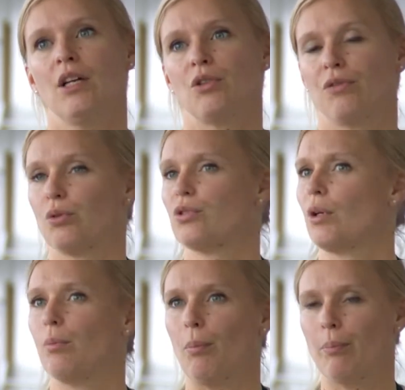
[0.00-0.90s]
So, for
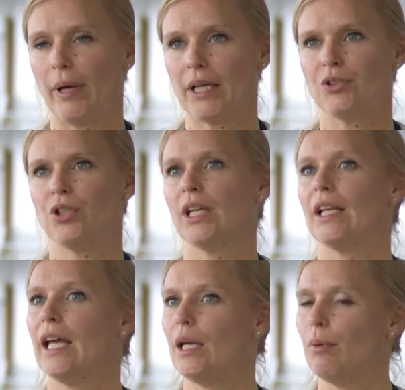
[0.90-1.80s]
example, packaging,
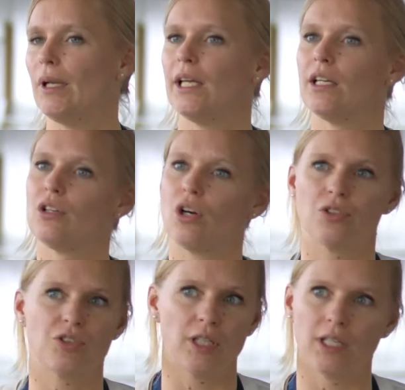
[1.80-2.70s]
labeling,
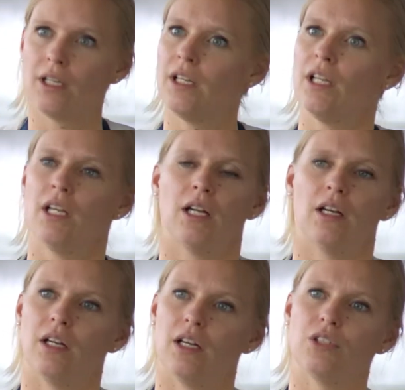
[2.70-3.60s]
cutting
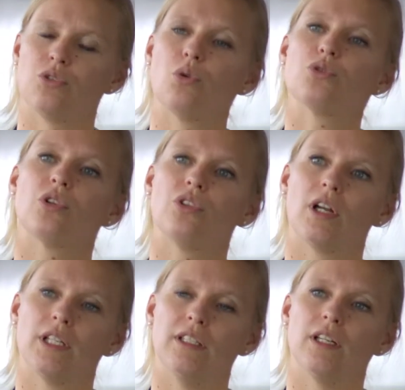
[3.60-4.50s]
is also
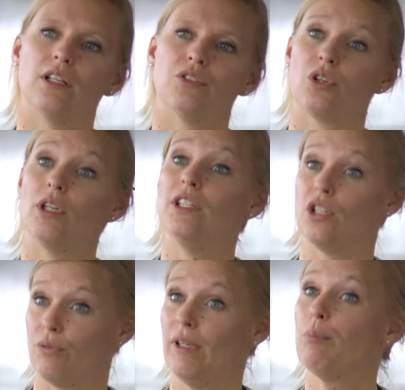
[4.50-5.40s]
done in the
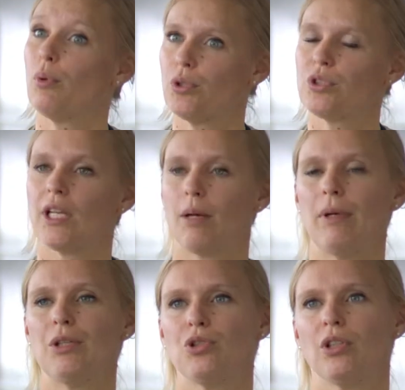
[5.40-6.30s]
green ports that I
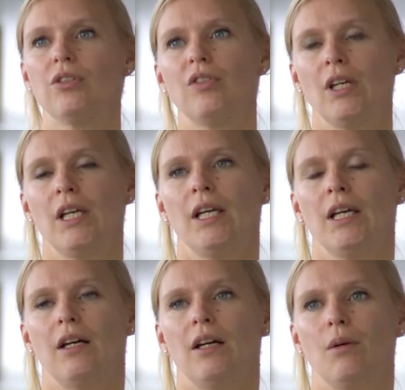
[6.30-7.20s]
mentioned.
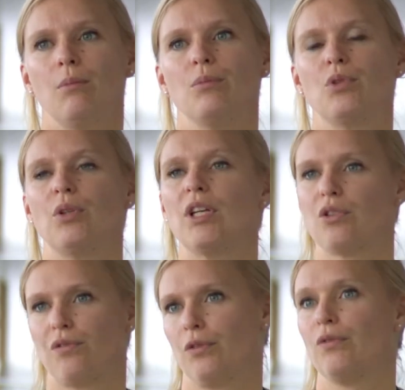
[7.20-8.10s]
So there's
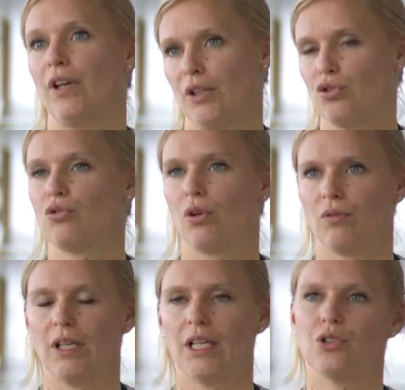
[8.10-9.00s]
a very strong
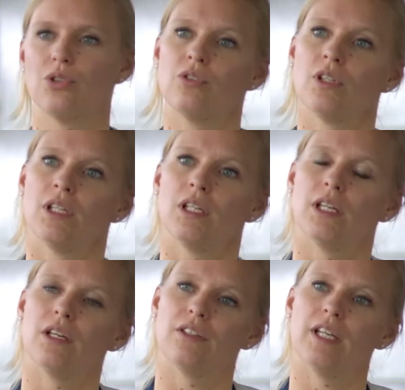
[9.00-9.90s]
relation
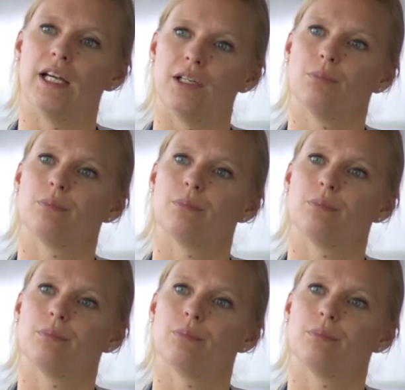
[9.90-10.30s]
there.